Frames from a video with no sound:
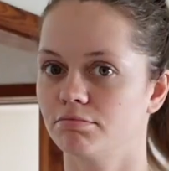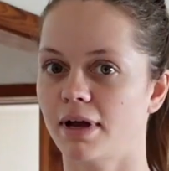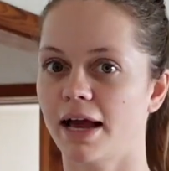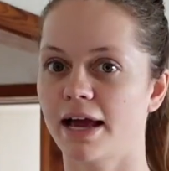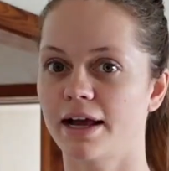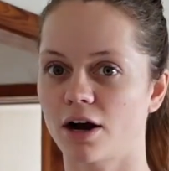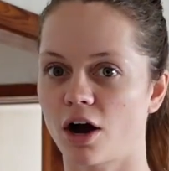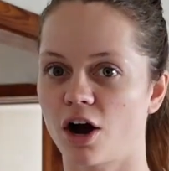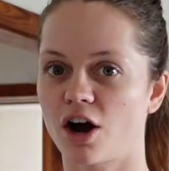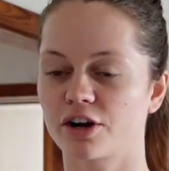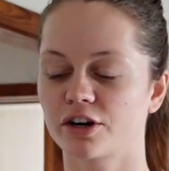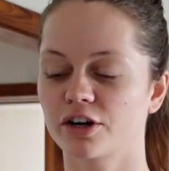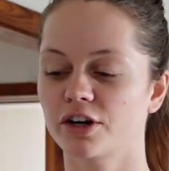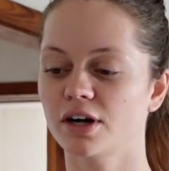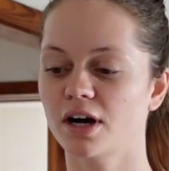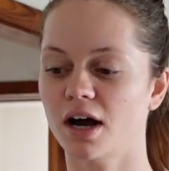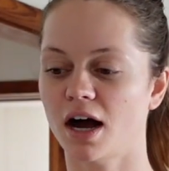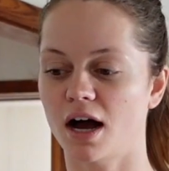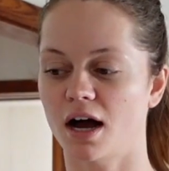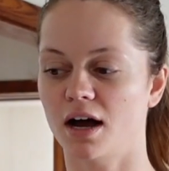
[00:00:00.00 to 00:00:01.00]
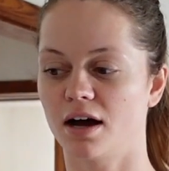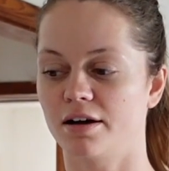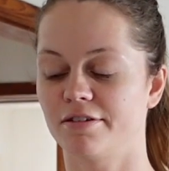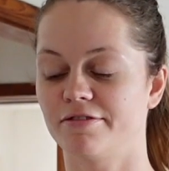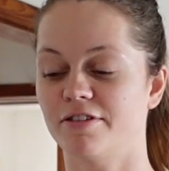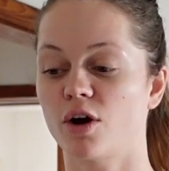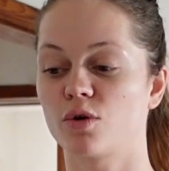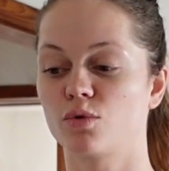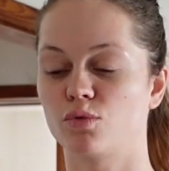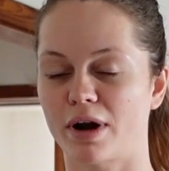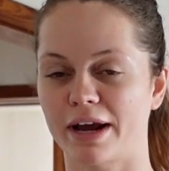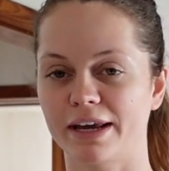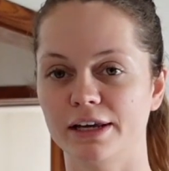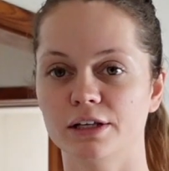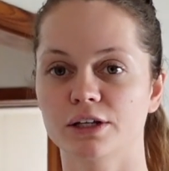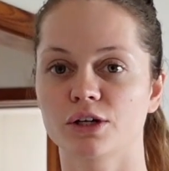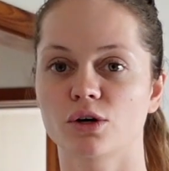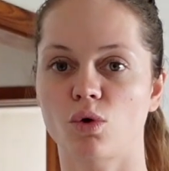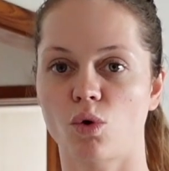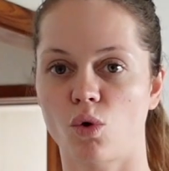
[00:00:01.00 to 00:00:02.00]
In honor of a
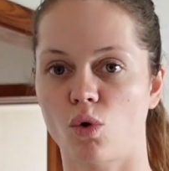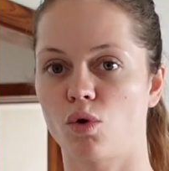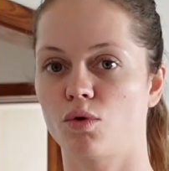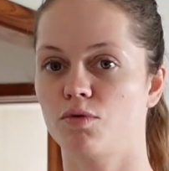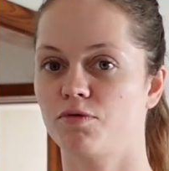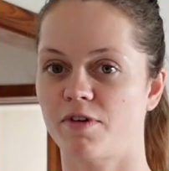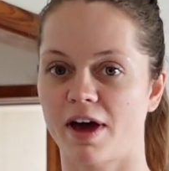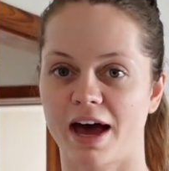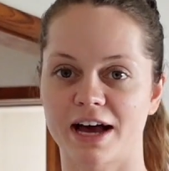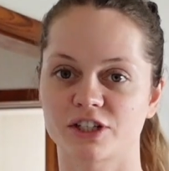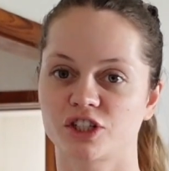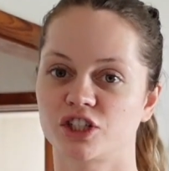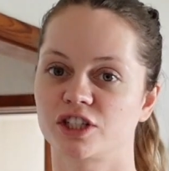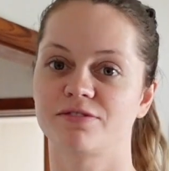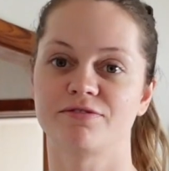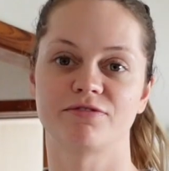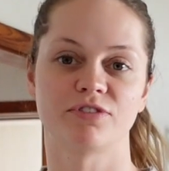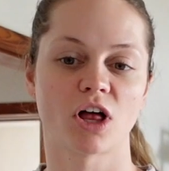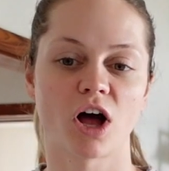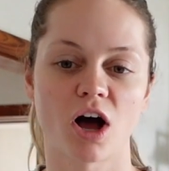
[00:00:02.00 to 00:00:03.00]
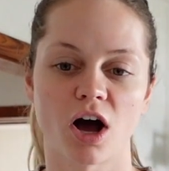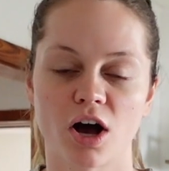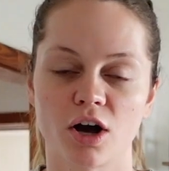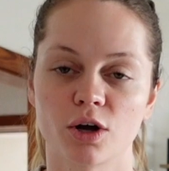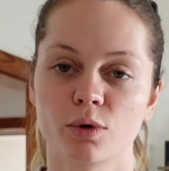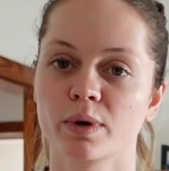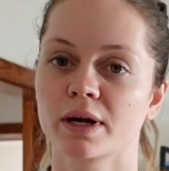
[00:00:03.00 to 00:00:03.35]
regular old fashioned vlog,